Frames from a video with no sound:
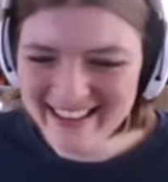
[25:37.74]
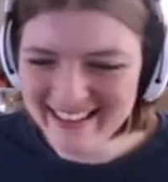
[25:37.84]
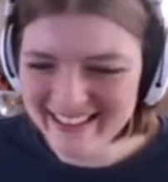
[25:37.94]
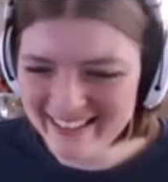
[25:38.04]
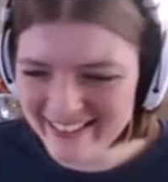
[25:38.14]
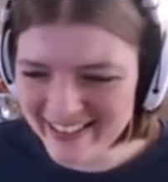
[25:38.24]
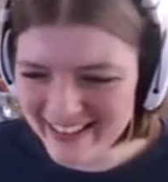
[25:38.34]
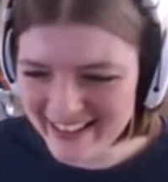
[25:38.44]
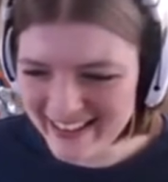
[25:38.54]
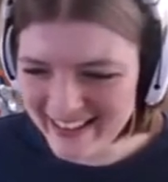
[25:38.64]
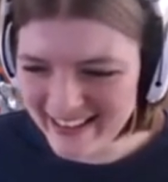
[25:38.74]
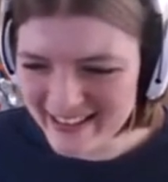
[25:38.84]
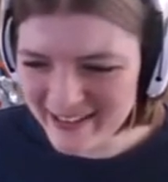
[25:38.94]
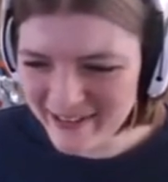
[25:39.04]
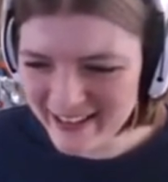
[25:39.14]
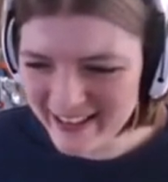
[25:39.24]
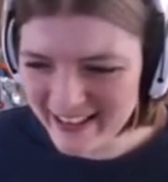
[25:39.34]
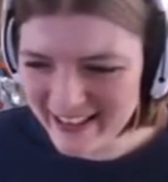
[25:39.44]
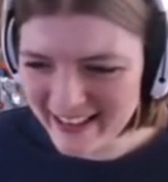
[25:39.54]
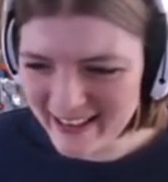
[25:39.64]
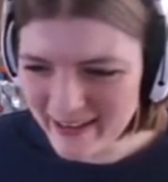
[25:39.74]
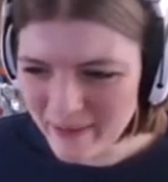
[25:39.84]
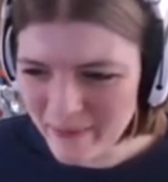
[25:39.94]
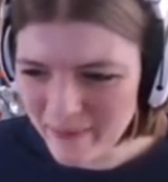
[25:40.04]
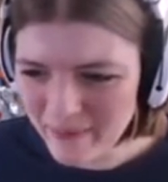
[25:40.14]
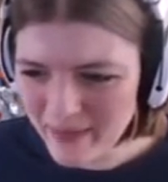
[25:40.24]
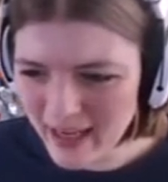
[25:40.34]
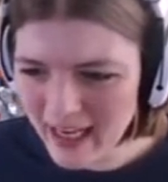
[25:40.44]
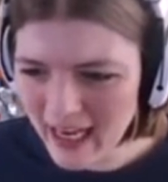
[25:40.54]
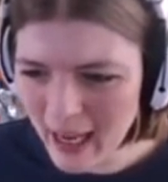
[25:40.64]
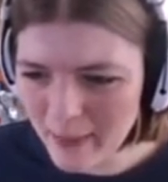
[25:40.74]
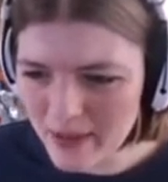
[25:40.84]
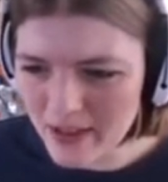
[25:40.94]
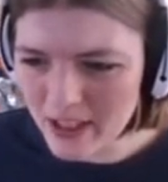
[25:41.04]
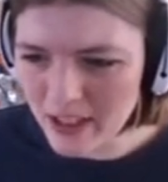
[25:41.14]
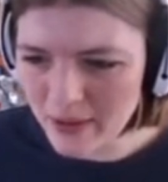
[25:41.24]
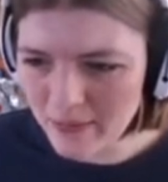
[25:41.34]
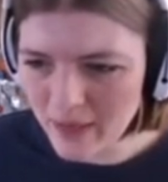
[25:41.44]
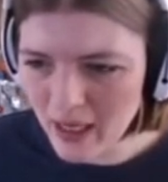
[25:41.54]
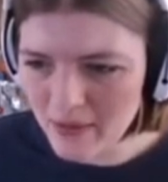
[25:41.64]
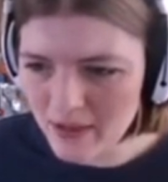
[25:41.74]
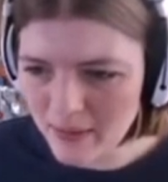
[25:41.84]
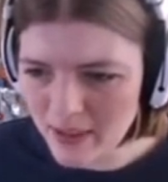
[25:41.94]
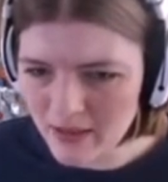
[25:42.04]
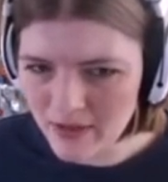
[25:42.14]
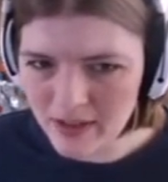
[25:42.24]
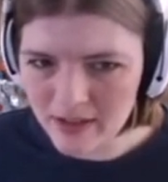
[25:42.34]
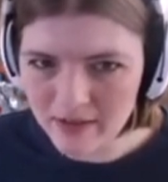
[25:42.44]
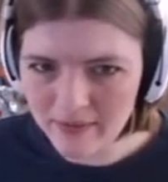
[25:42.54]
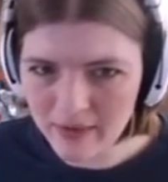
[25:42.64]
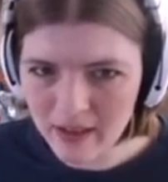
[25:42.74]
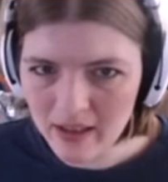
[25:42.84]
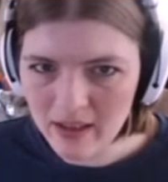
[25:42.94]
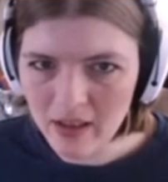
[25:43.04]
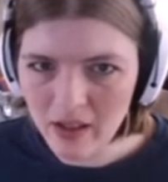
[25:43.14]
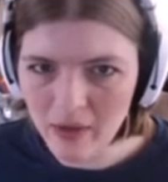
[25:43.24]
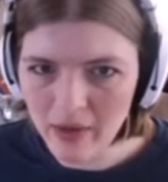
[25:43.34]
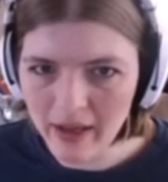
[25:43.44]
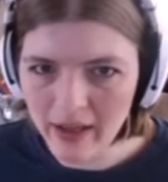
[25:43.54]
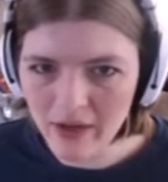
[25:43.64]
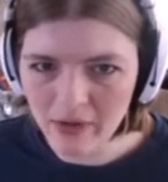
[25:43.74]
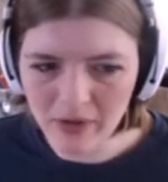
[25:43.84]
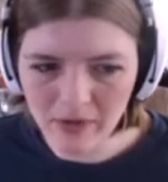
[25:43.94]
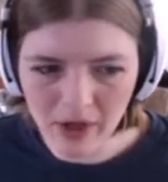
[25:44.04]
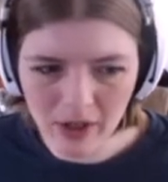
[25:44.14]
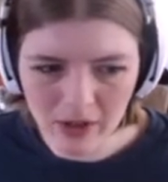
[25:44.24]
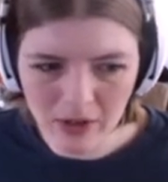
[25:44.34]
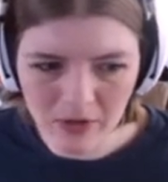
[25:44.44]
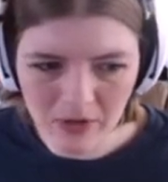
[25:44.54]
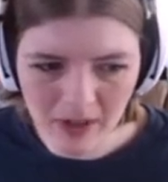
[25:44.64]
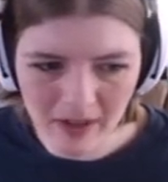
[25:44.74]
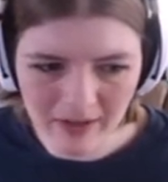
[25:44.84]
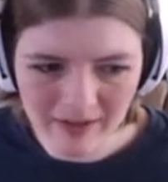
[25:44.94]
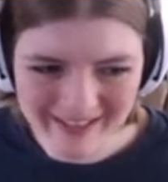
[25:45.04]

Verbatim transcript: Oh my god, too funny. Hey, it happens, you know? Happens to the best of us. Going out of the house with the wrong shoes on.